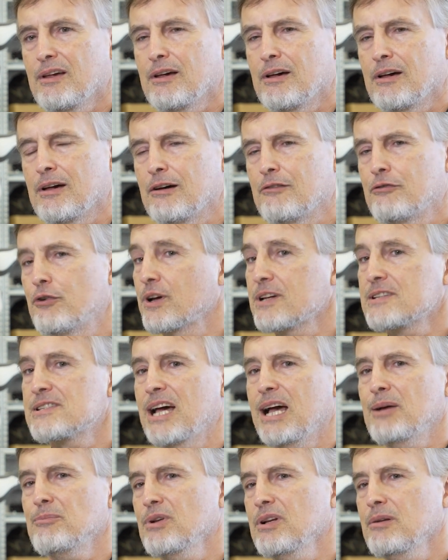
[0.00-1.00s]
Uh, for
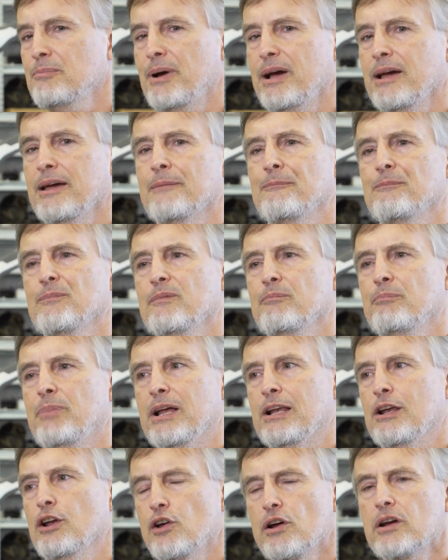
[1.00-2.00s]
example, by,
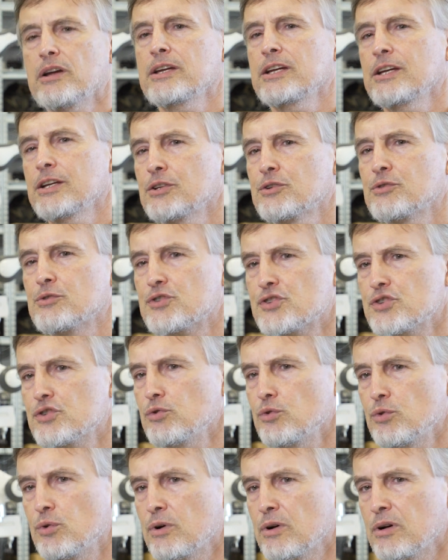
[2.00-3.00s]
by learning to
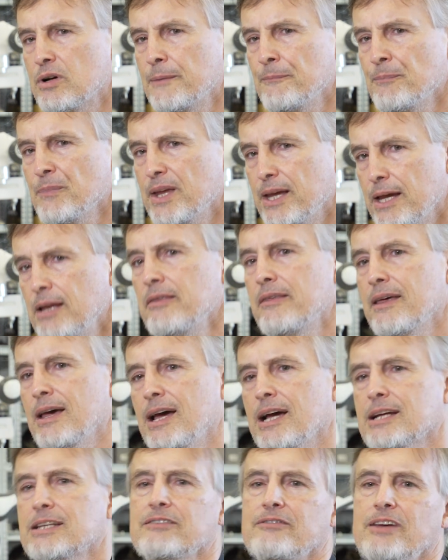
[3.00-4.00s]
store in their
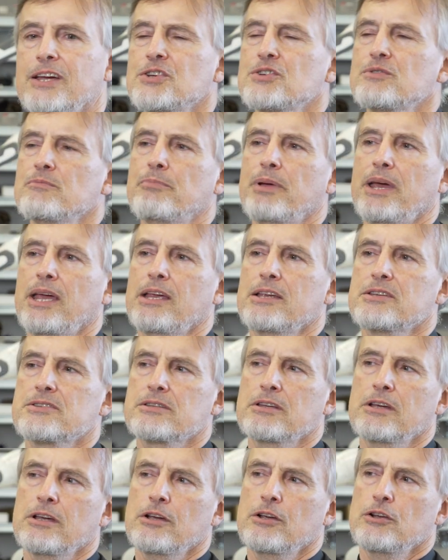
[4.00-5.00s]

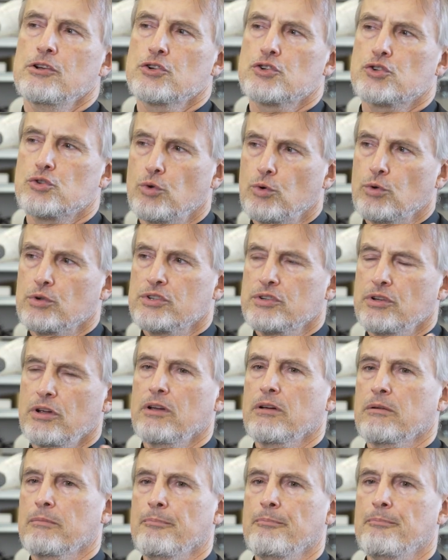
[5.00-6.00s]
activation-based
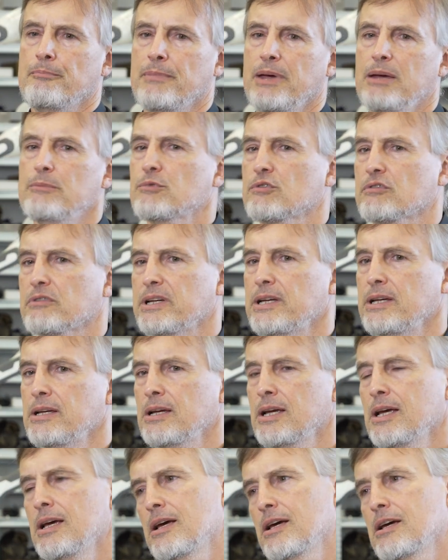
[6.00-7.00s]
short-term
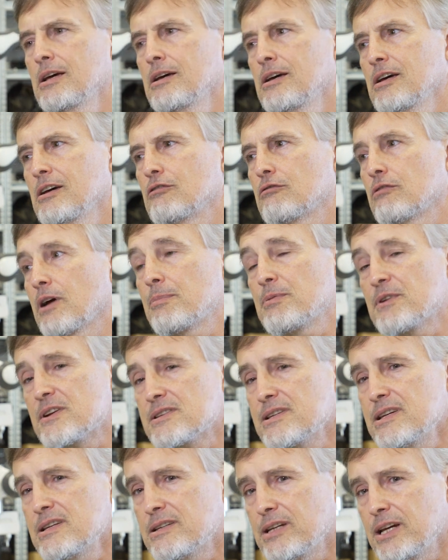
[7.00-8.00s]
memory
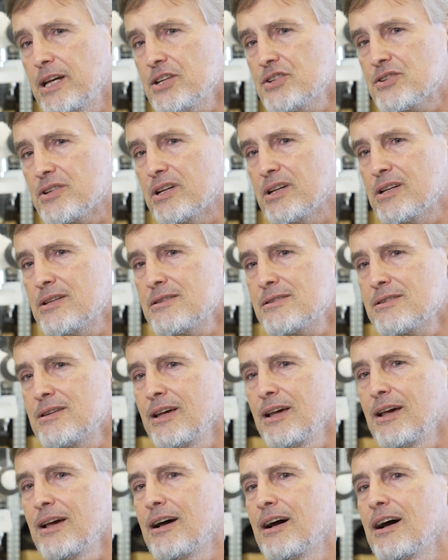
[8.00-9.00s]
representations
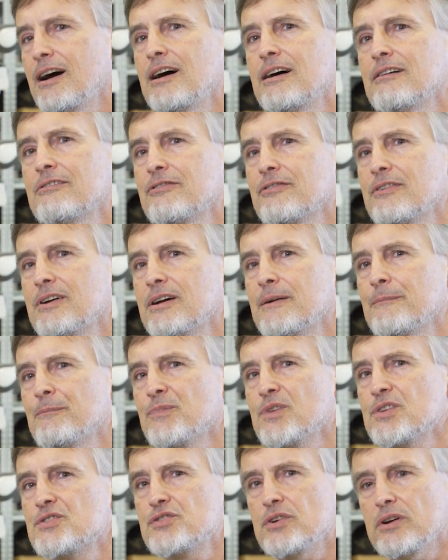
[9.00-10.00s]
of
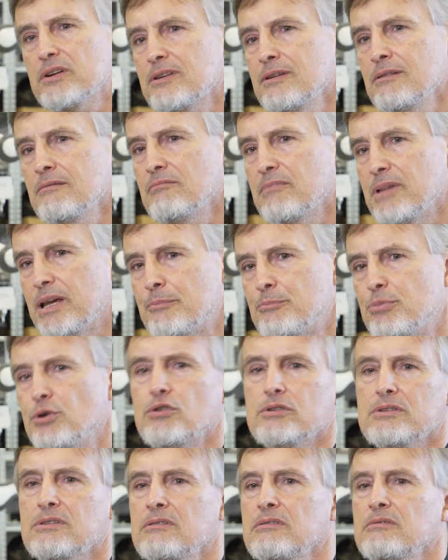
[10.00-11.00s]
um, certain
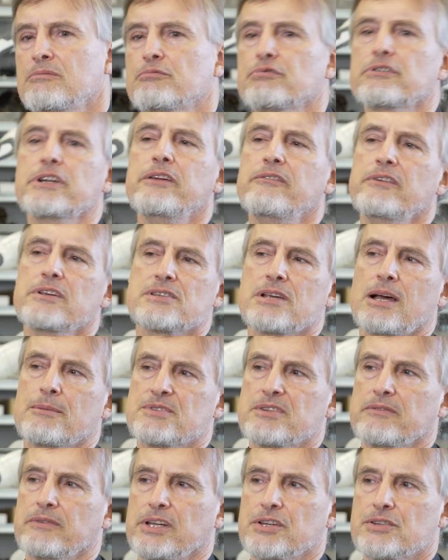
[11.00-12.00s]
important previous
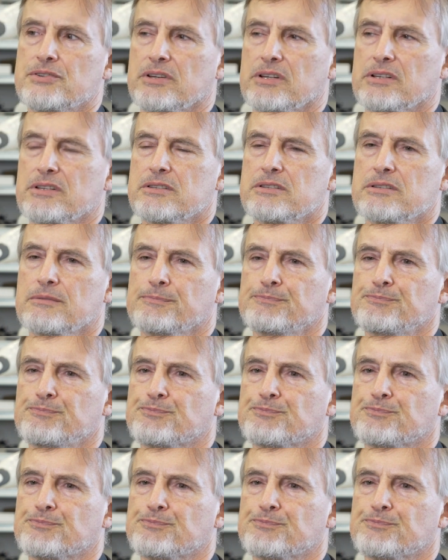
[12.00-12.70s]
observations